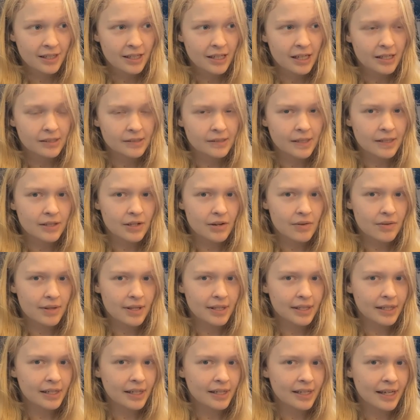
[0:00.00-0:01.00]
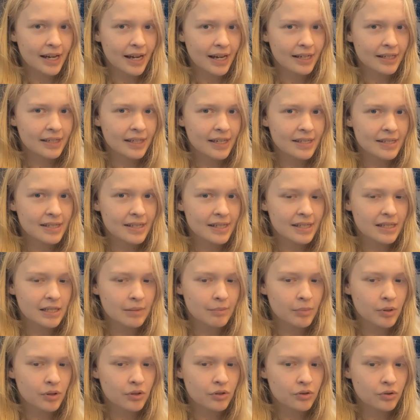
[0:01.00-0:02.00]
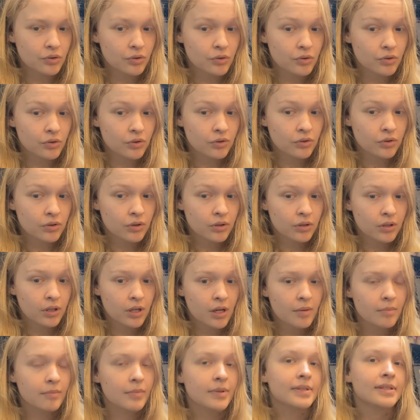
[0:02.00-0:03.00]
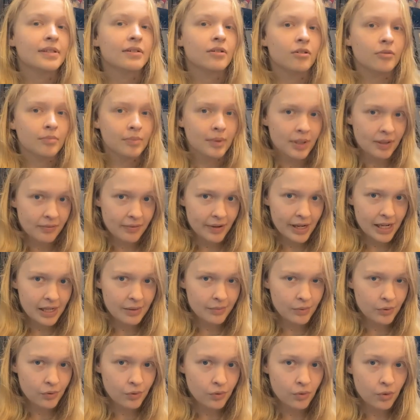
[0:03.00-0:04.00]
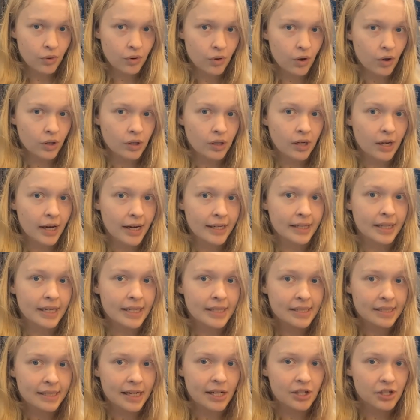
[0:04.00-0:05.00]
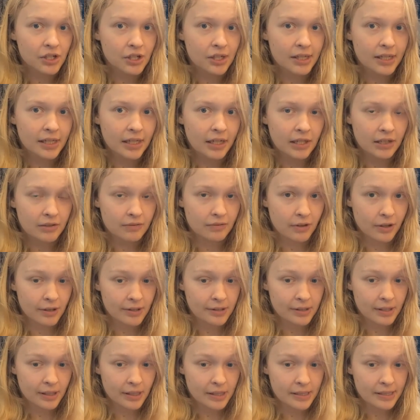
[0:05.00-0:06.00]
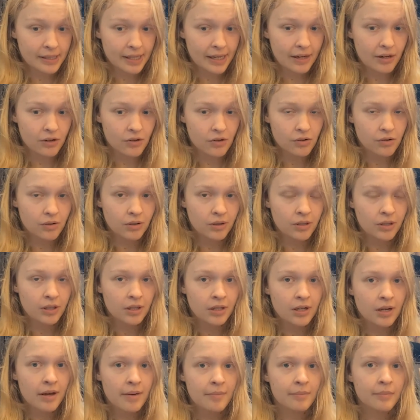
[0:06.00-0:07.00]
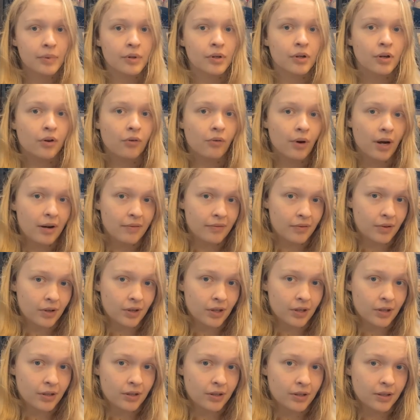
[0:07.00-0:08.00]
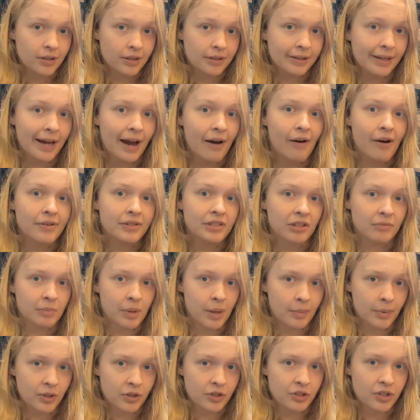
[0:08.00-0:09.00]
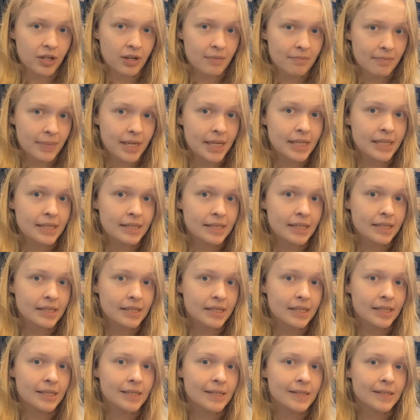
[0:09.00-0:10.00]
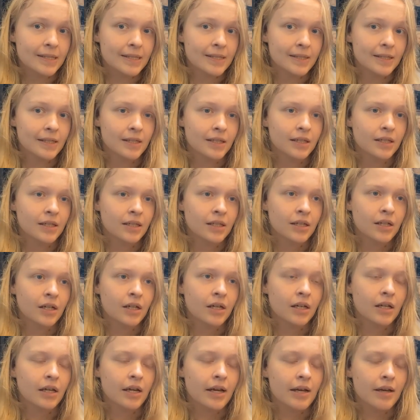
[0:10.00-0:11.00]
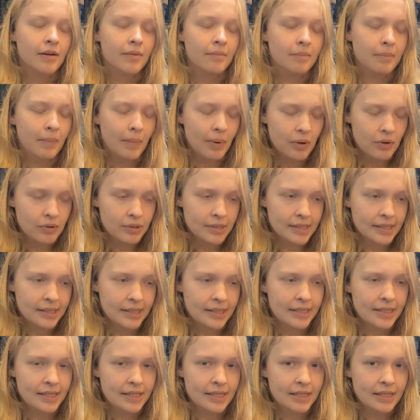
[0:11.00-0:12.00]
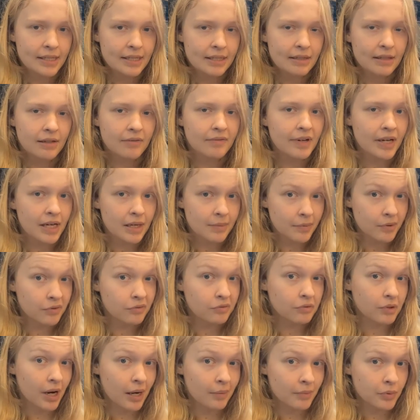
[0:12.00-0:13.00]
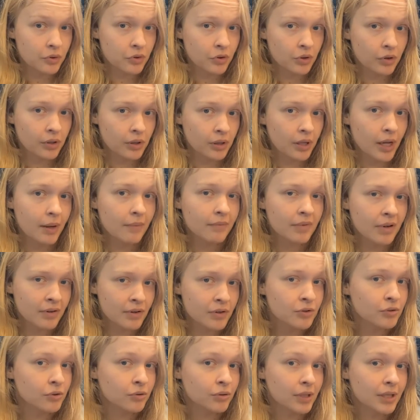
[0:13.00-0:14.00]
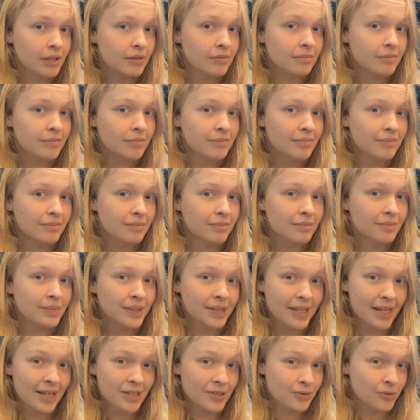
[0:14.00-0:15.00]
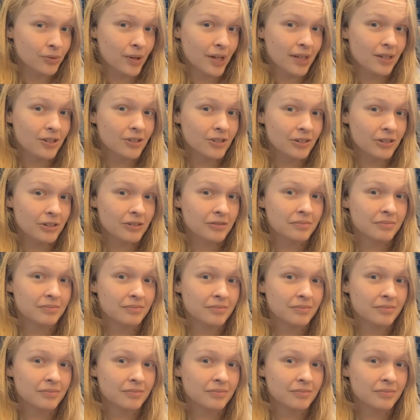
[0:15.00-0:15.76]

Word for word: because I don't think I can get it into bookstores, but it will be available online internationally as far as I can tell. But however, how I self-published it means it is mostly available through Amazon. I'm very sorry, but that's all I could do.